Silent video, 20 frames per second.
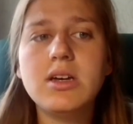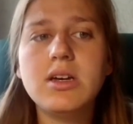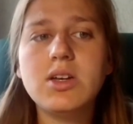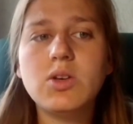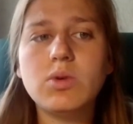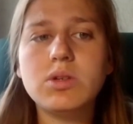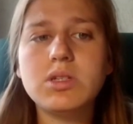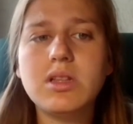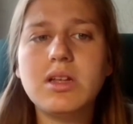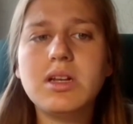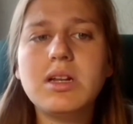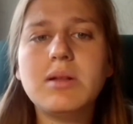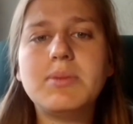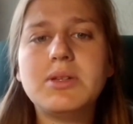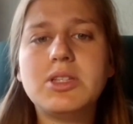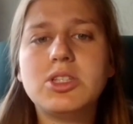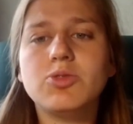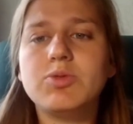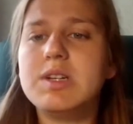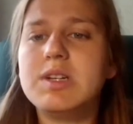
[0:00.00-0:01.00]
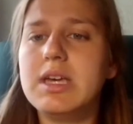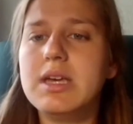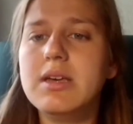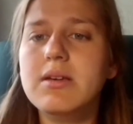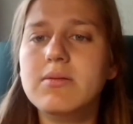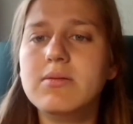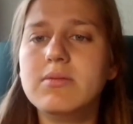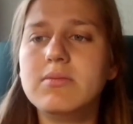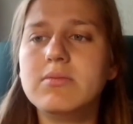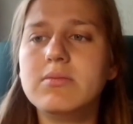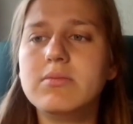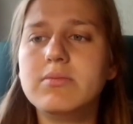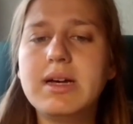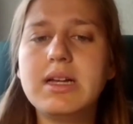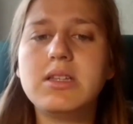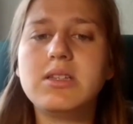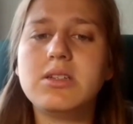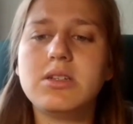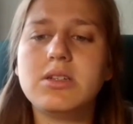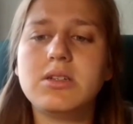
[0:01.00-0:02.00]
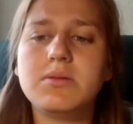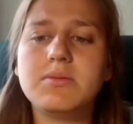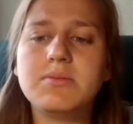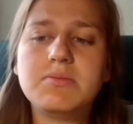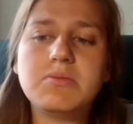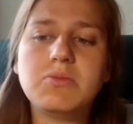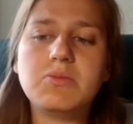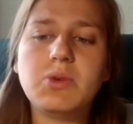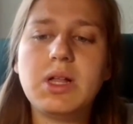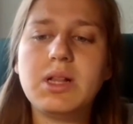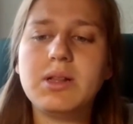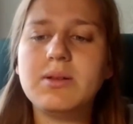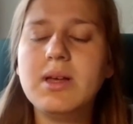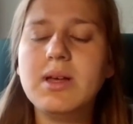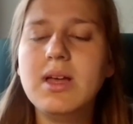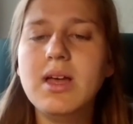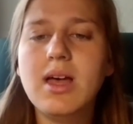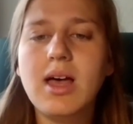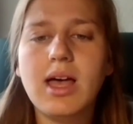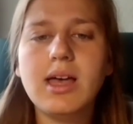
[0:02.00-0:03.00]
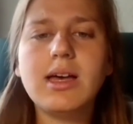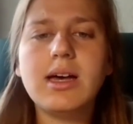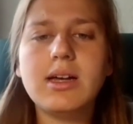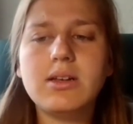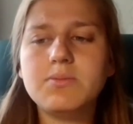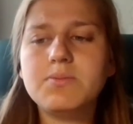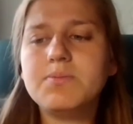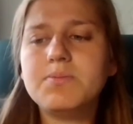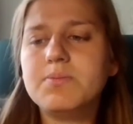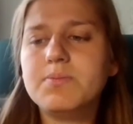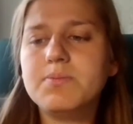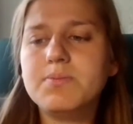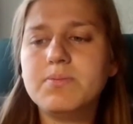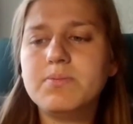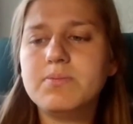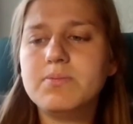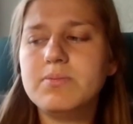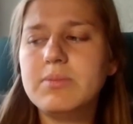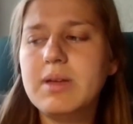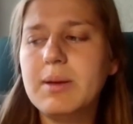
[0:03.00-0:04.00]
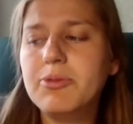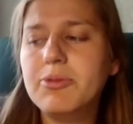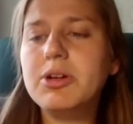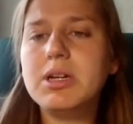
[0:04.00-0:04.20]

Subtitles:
It was a little bit tricky, but well, I got a